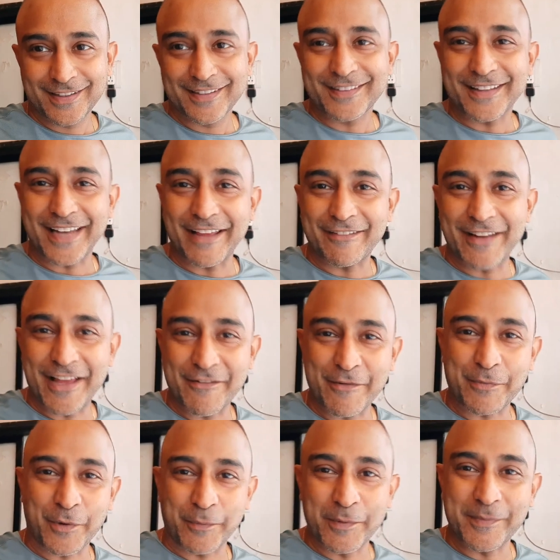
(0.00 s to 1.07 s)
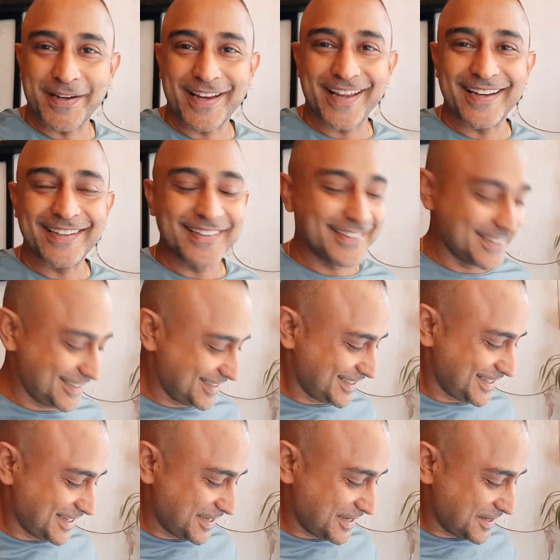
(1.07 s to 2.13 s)
then I will have a problem at hand.
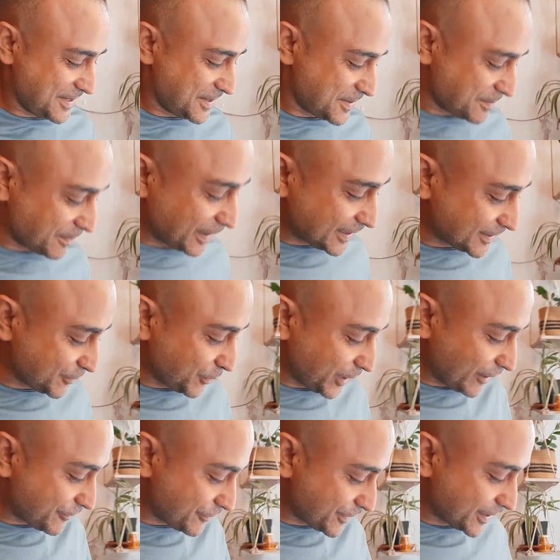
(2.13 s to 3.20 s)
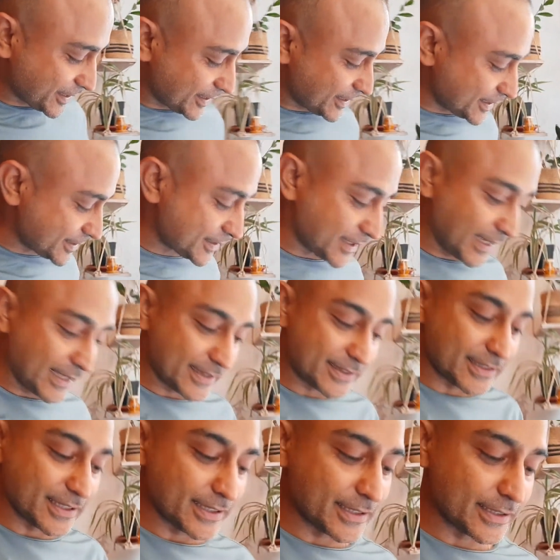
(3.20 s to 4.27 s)
But what I figure is, I
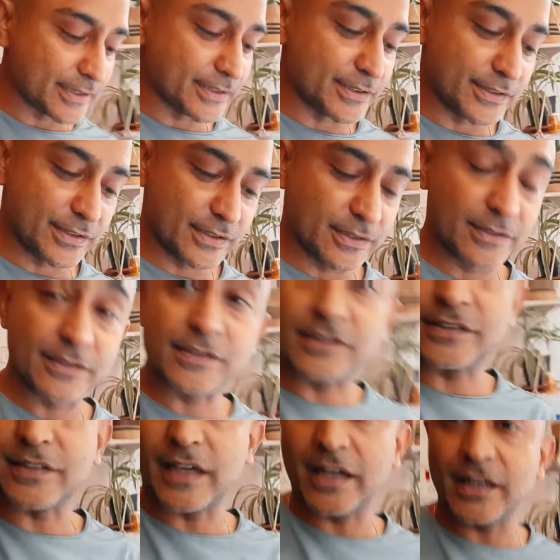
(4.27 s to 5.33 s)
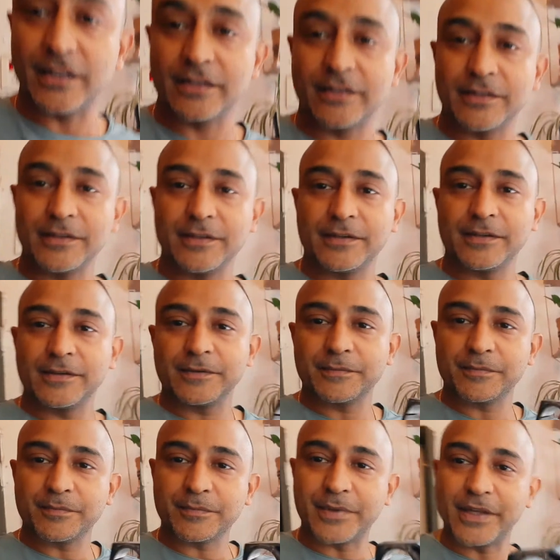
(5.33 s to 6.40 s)
think these are
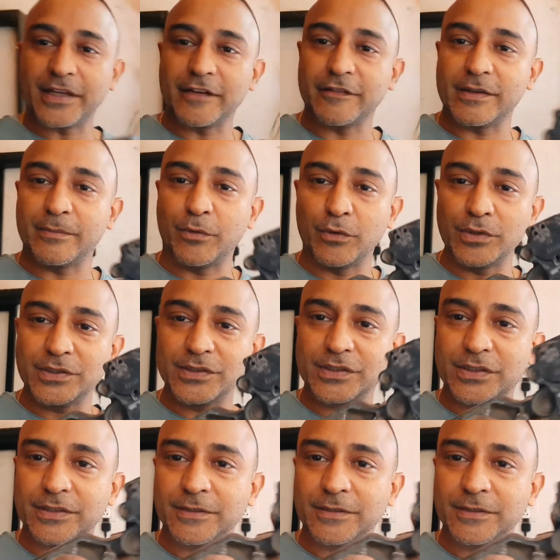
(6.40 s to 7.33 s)
breakaway bolts.